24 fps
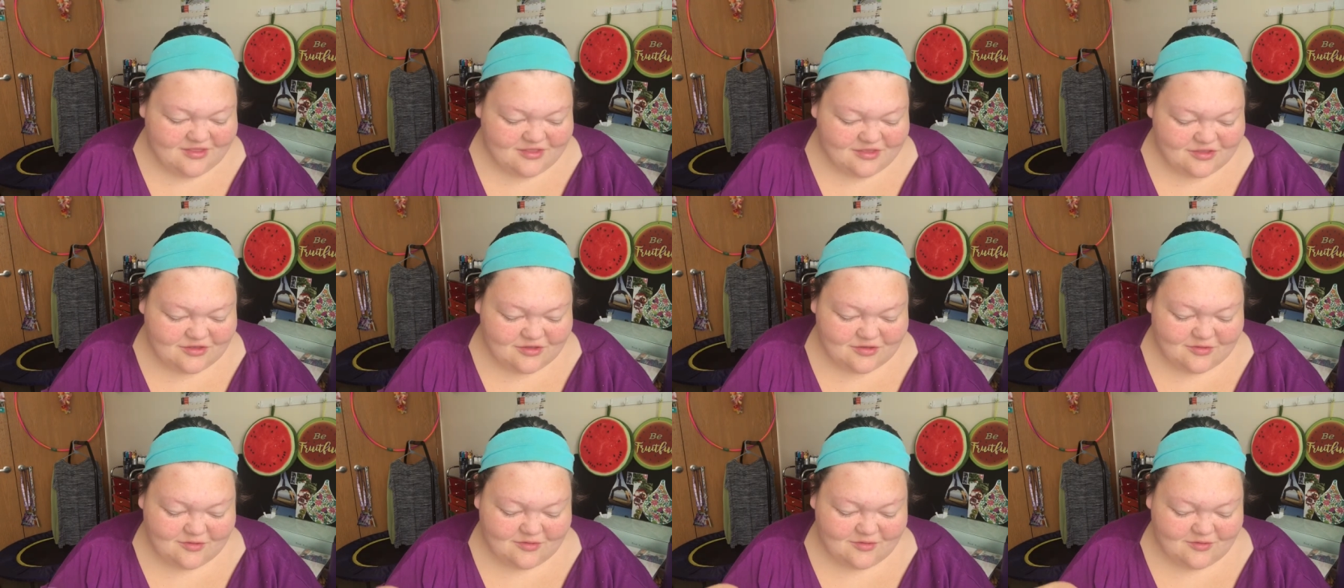
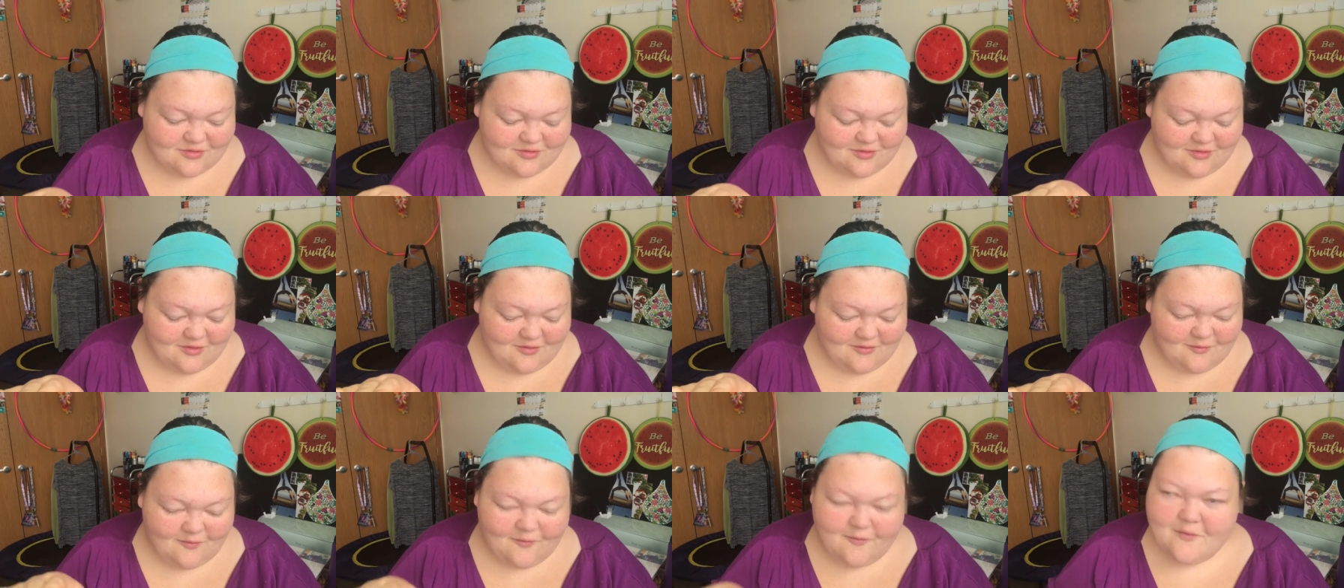To
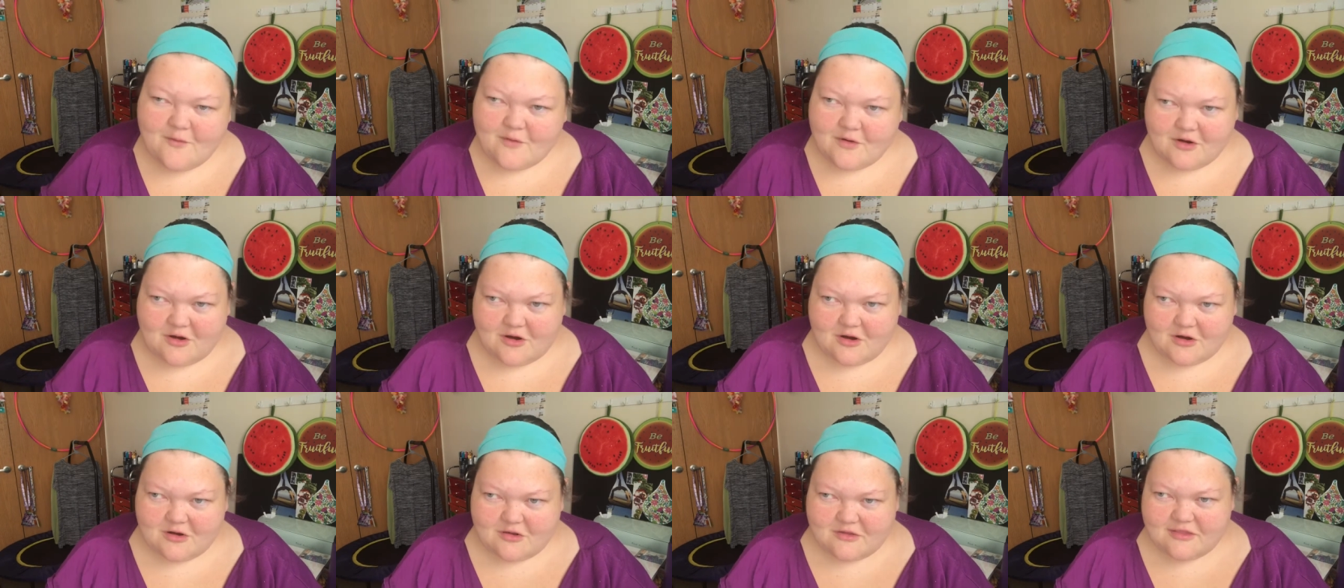4
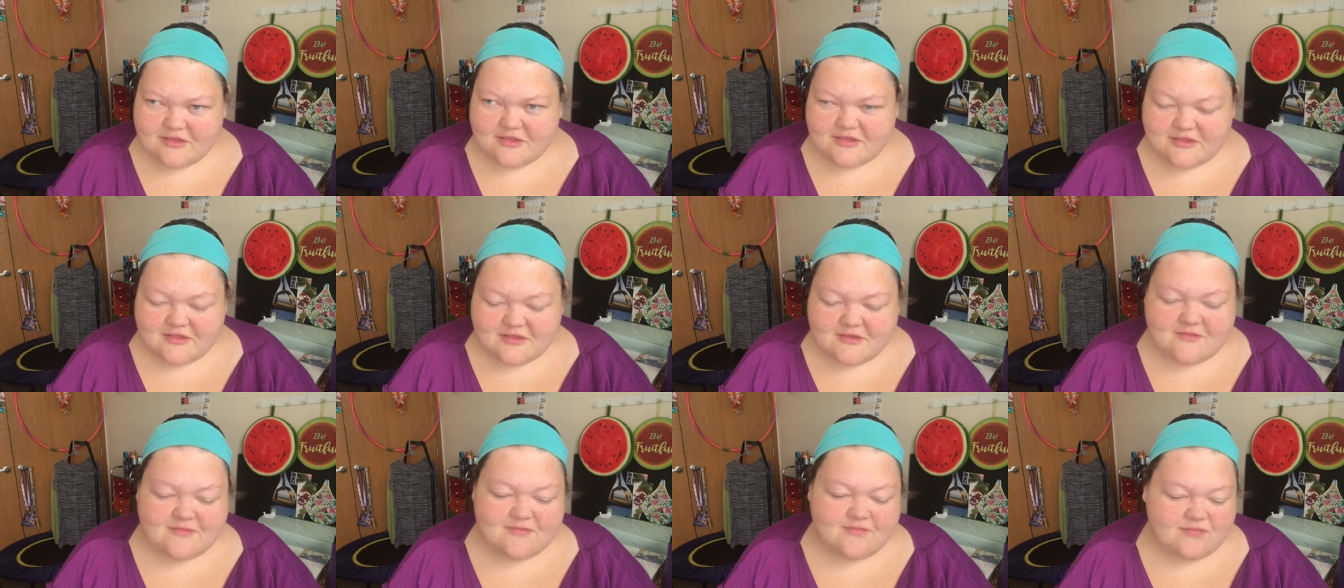
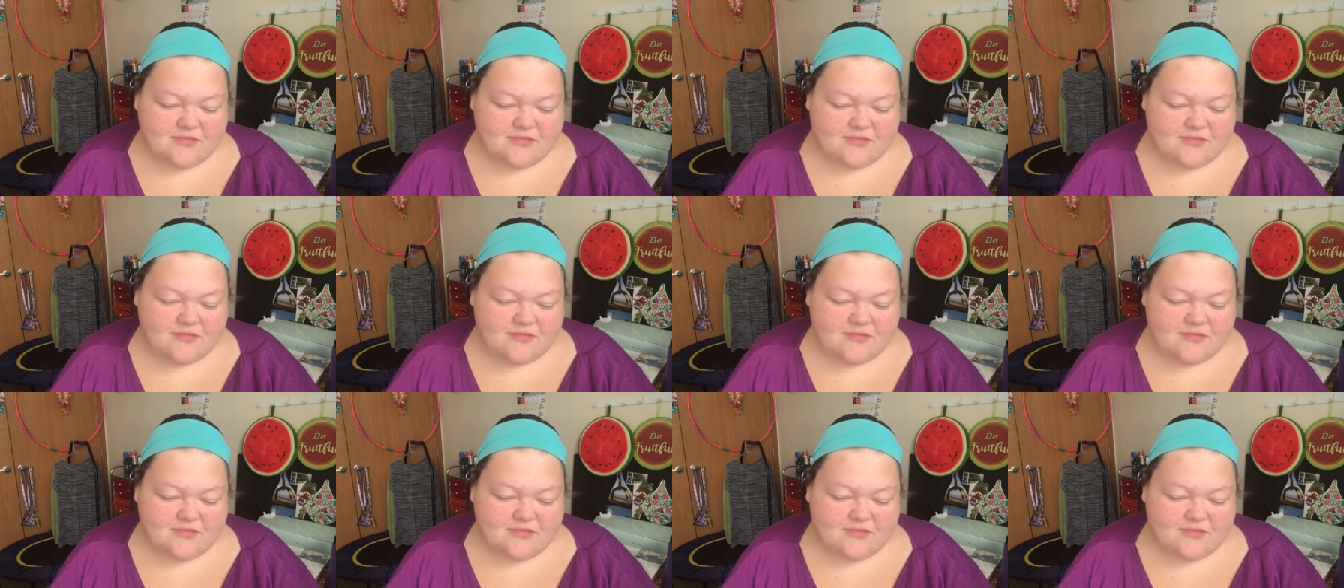hertz.